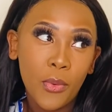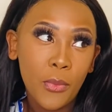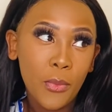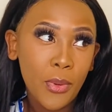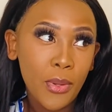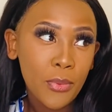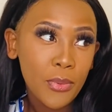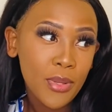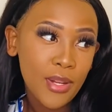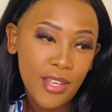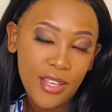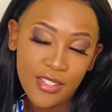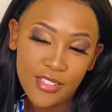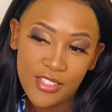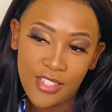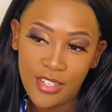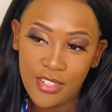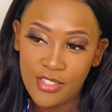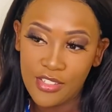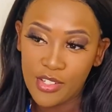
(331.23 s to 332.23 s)
What would I
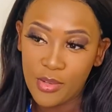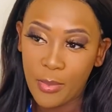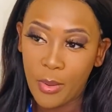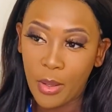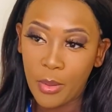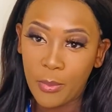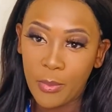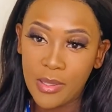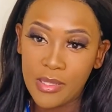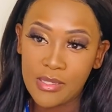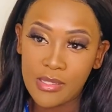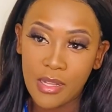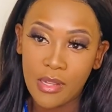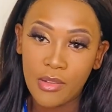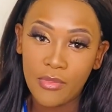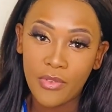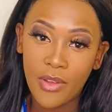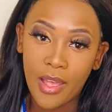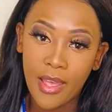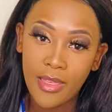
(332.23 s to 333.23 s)
change about
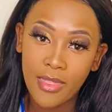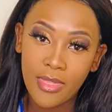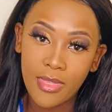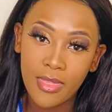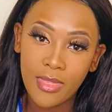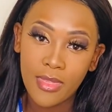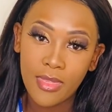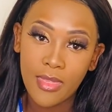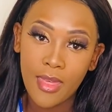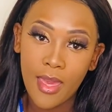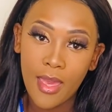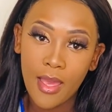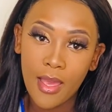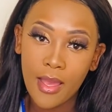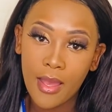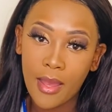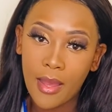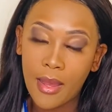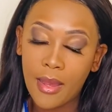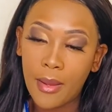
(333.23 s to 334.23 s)
myself? I
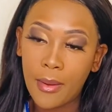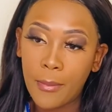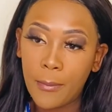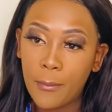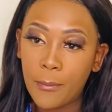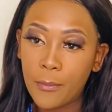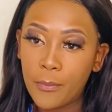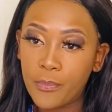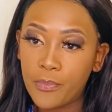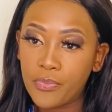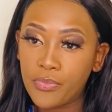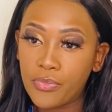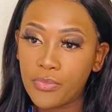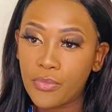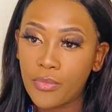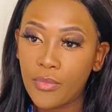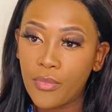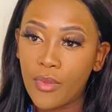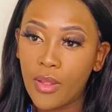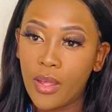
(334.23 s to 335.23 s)
think
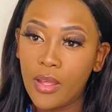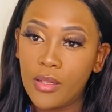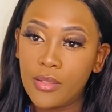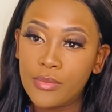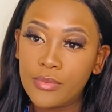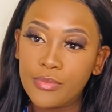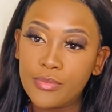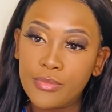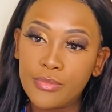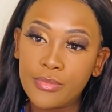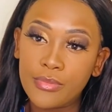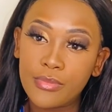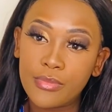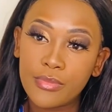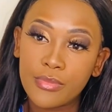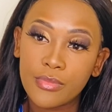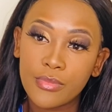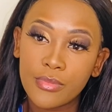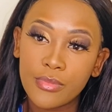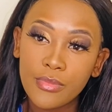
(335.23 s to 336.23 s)

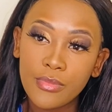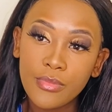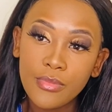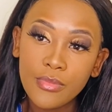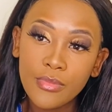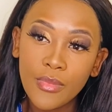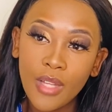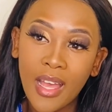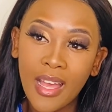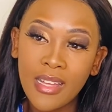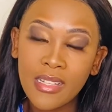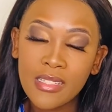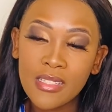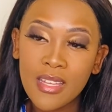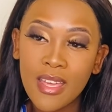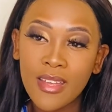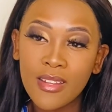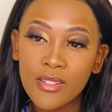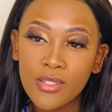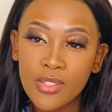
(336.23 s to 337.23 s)
I
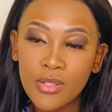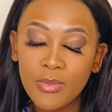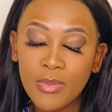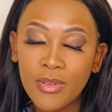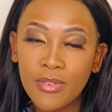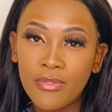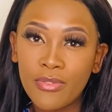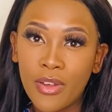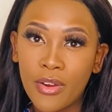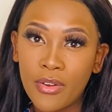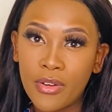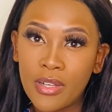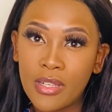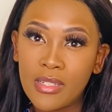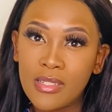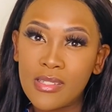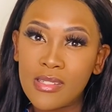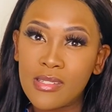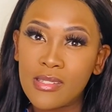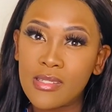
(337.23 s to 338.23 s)
tend to be
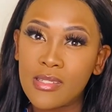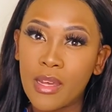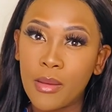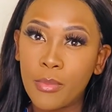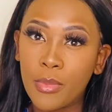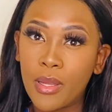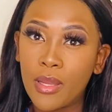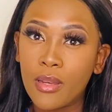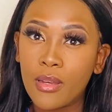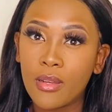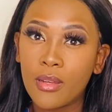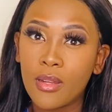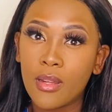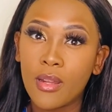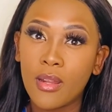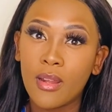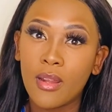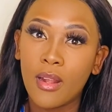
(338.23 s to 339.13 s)
very stubborn.